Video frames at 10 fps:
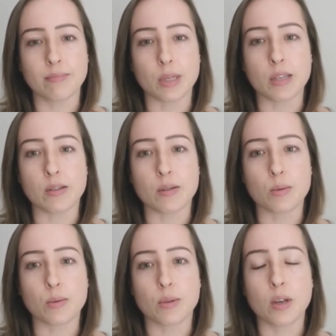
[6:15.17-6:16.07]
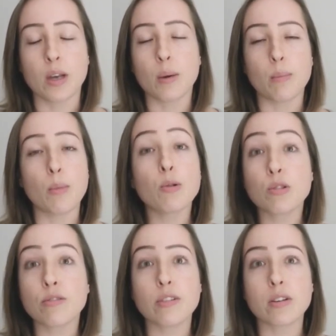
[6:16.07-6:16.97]
because
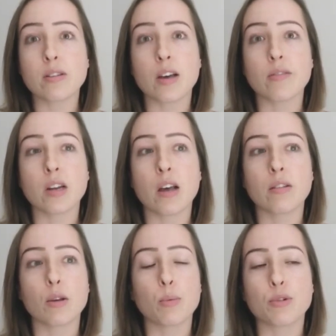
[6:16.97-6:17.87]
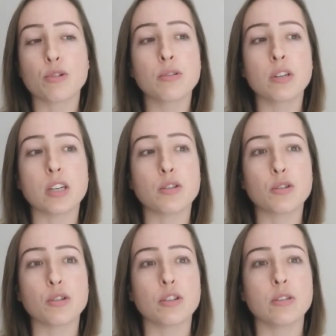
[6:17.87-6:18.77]
most of us haven't had the opportunity
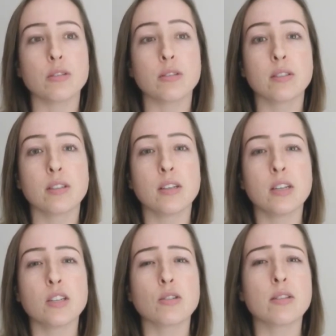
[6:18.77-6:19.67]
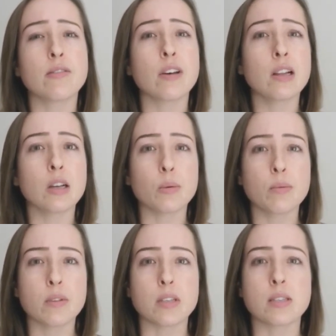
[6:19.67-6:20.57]
to
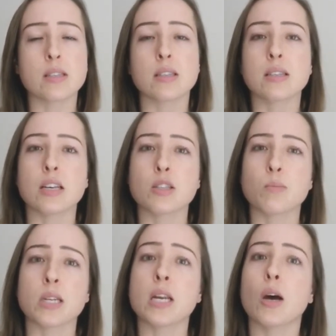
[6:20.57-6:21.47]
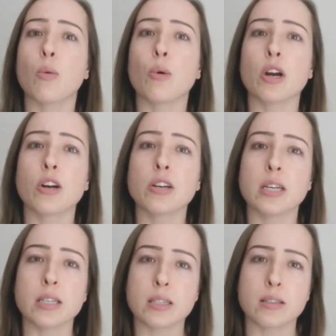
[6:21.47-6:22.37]
develop this assessment
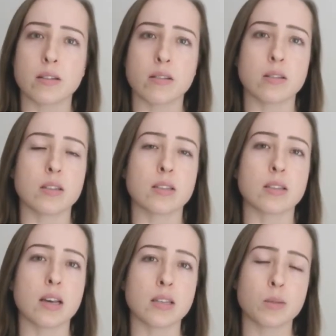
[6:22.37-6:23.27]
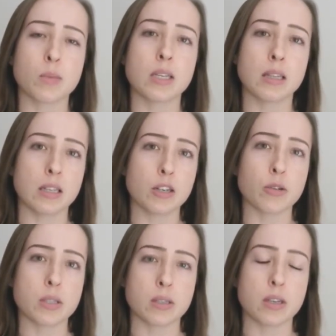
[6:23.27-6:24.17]
awareness, this assessment
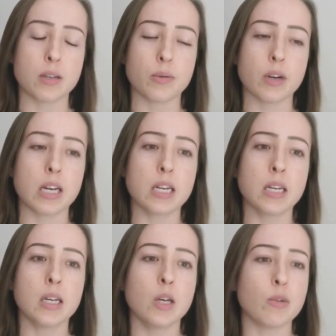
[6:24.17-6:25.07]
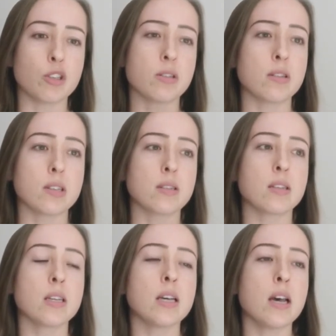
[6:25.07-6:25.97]
literacy, right? Which is this
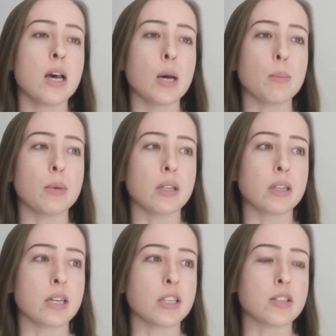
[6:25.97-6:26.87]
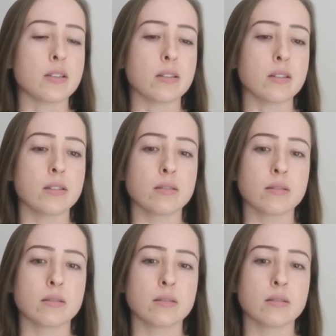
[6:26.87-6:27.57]
ability to